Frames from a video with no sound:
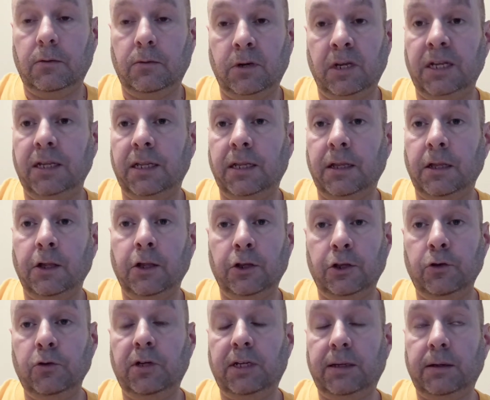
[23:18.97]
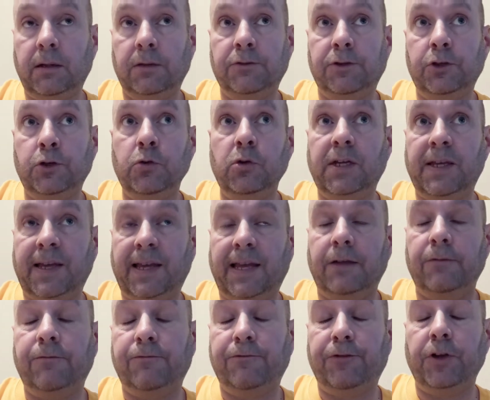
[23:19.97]
Really? You
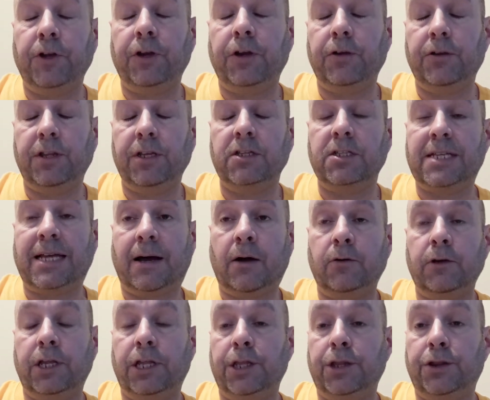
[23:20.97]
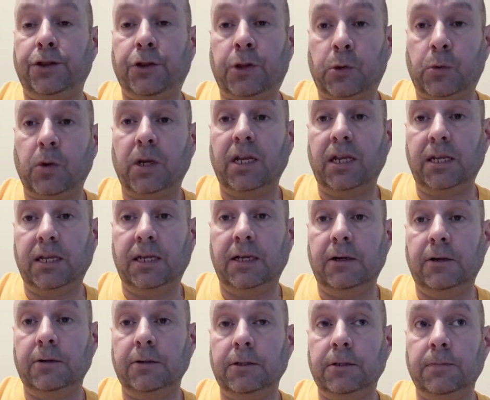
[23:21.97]
can't figure this out in 3
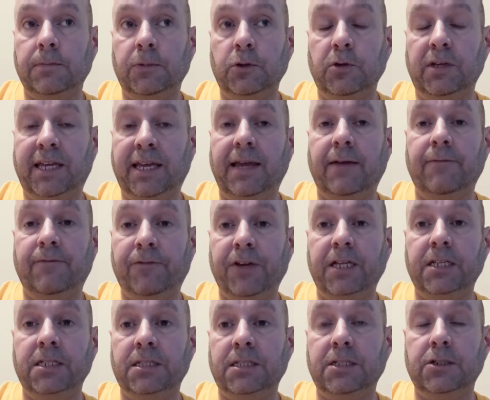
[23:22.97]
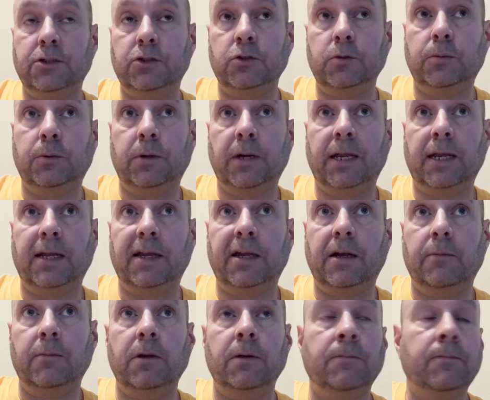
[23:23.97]
years? You can't fix this Super 8
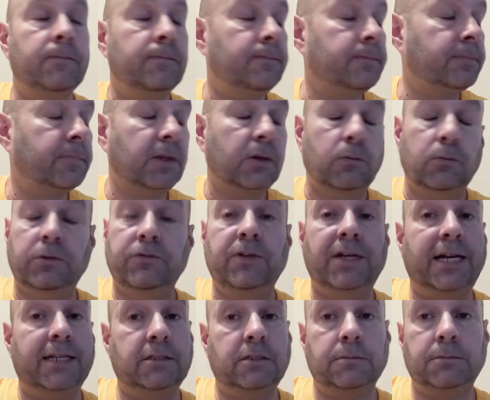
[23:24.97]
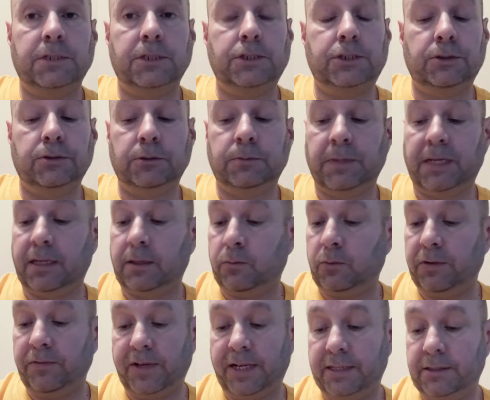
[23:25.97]
camera? We've got some issues,
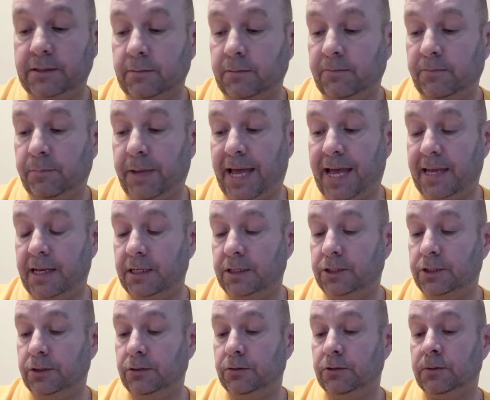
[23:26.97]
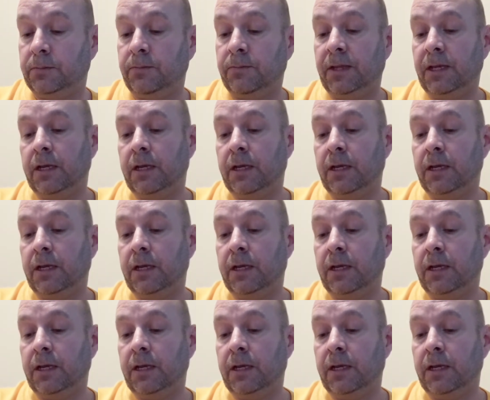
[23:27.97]
man. We've got some bad issues.